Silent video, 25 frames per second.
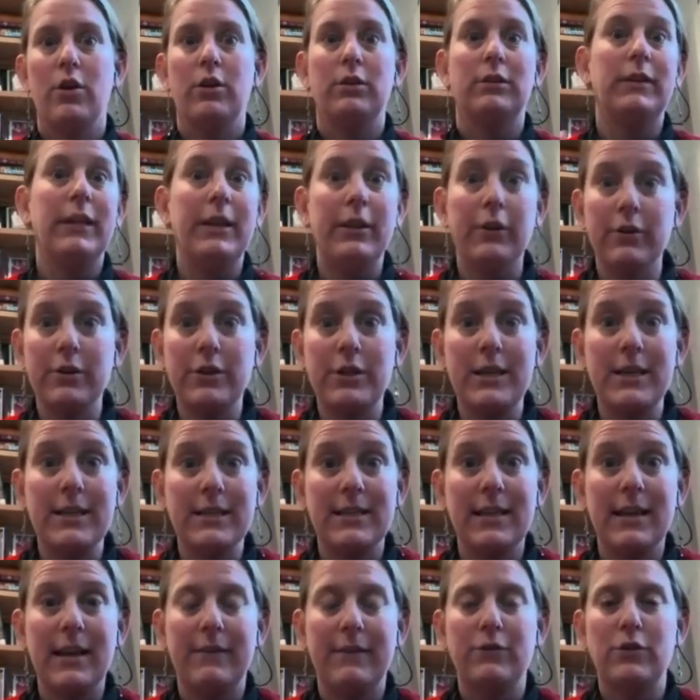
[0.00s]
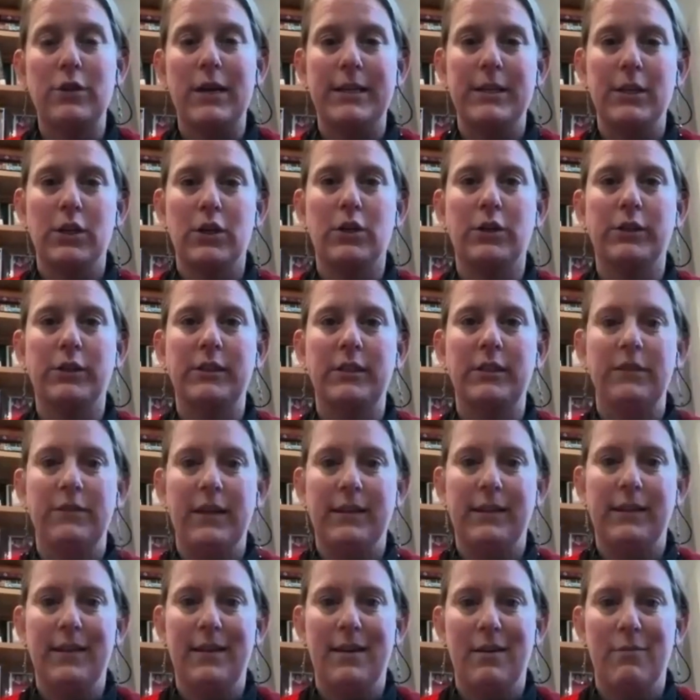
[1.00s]
liturgies that I've tried to
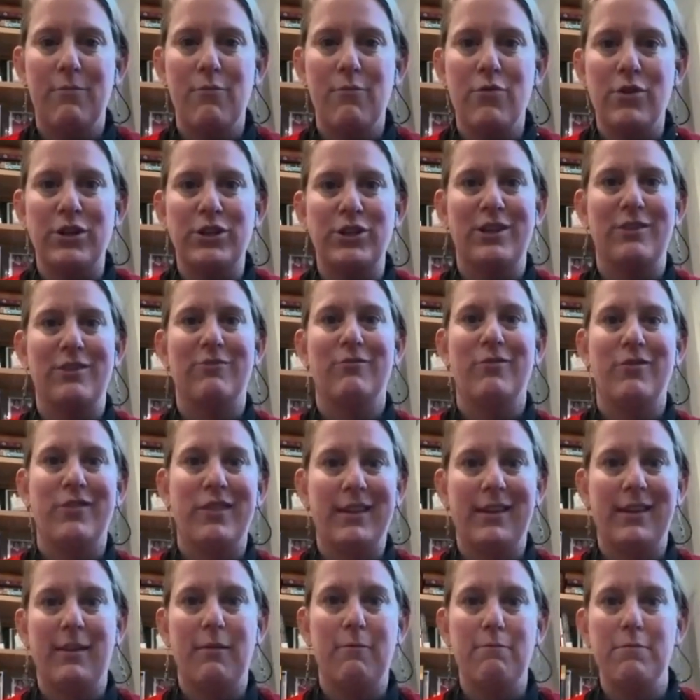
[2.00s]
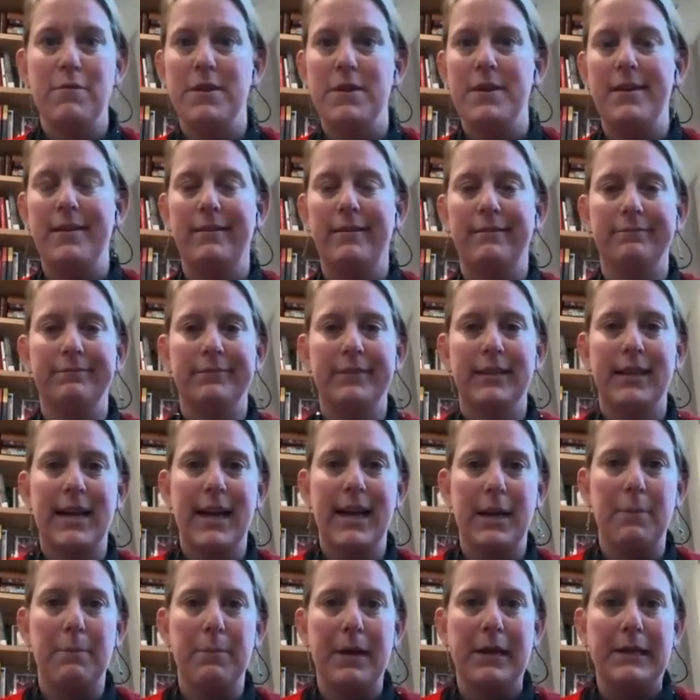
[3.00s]
cultivate that are more general, that can be
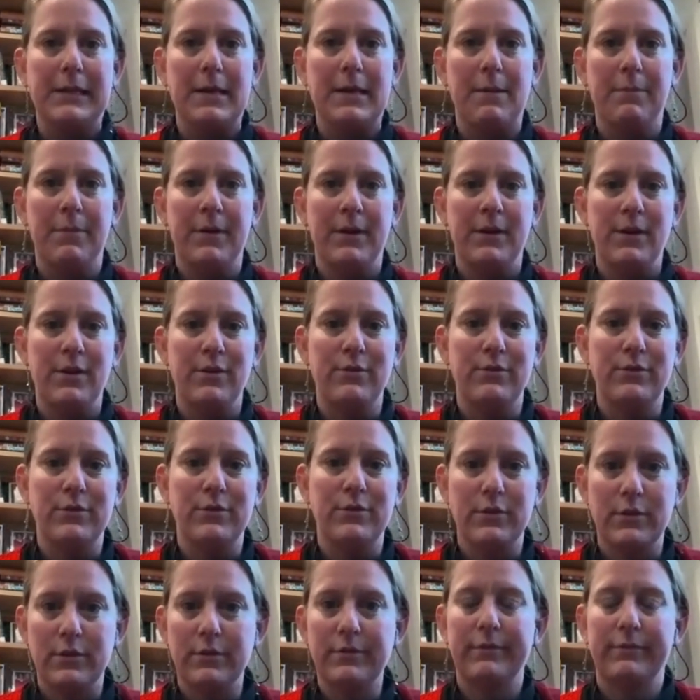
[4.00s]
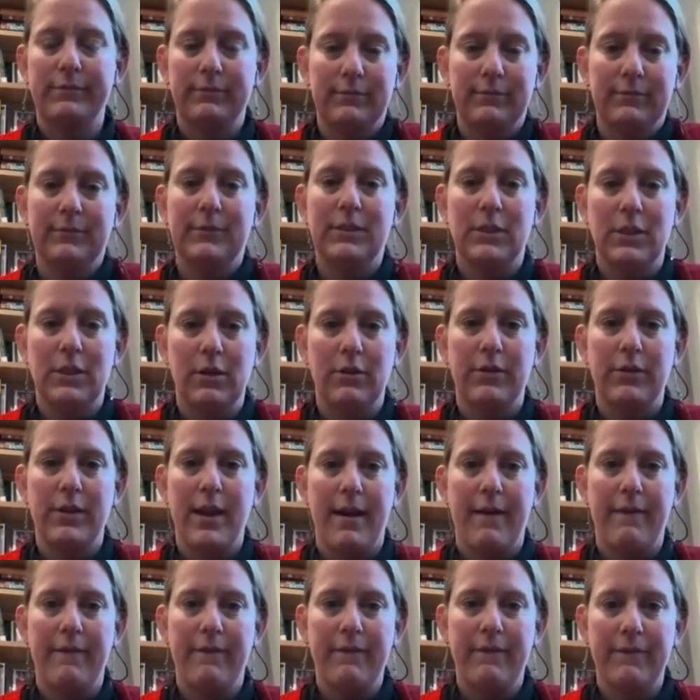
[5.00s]
kind of picked up and used. So,
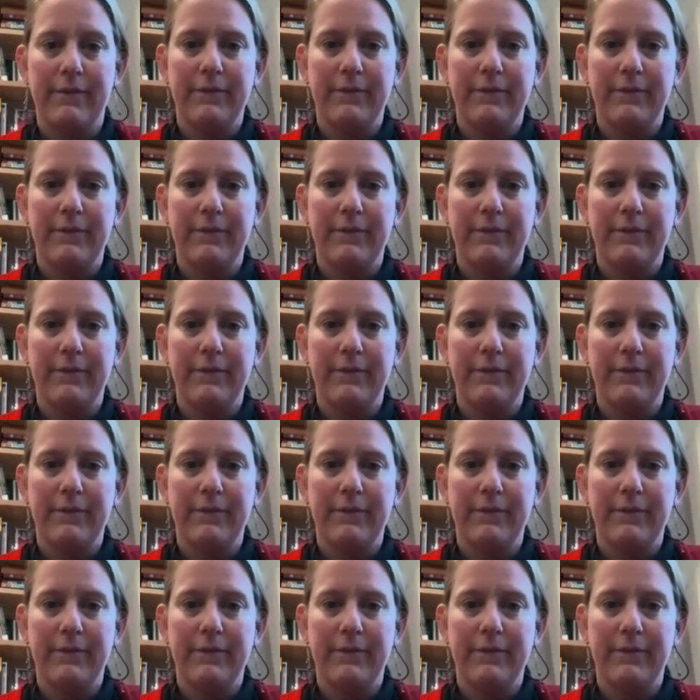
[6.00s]
yeah.